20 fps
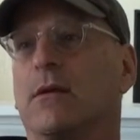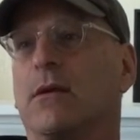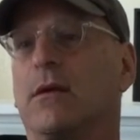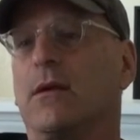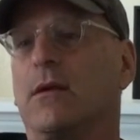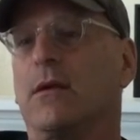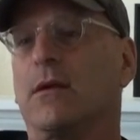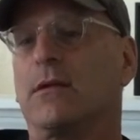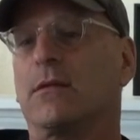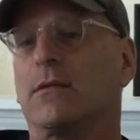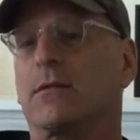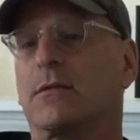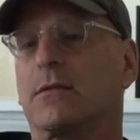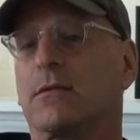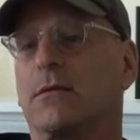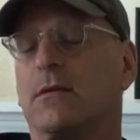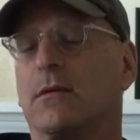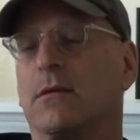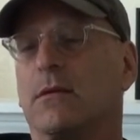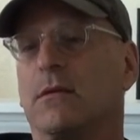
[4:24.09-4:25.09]
And
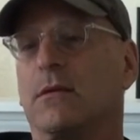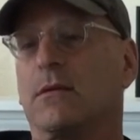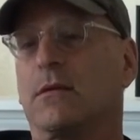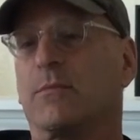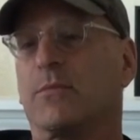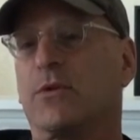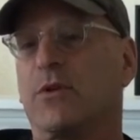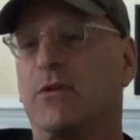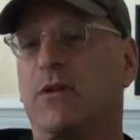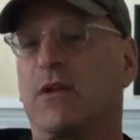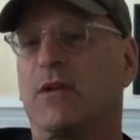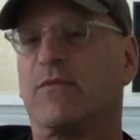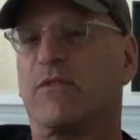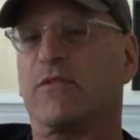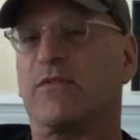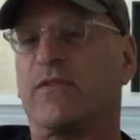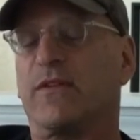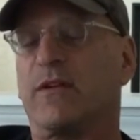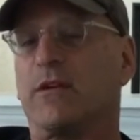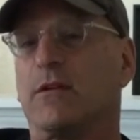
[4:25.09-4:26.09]
the beauty of a
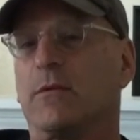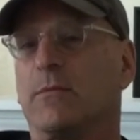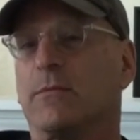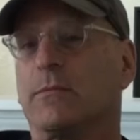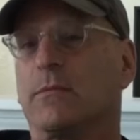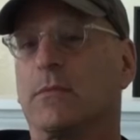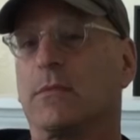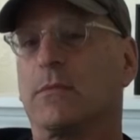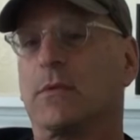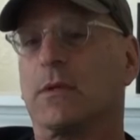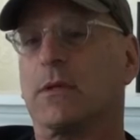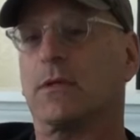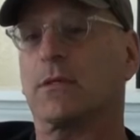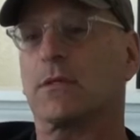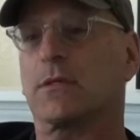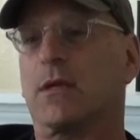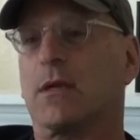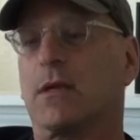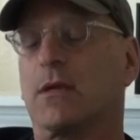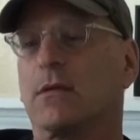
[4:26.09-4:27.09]
film
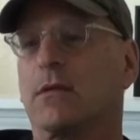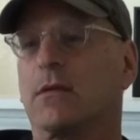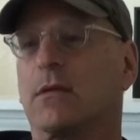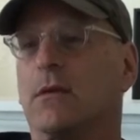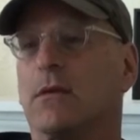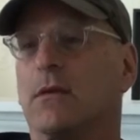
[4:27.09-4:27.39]
is that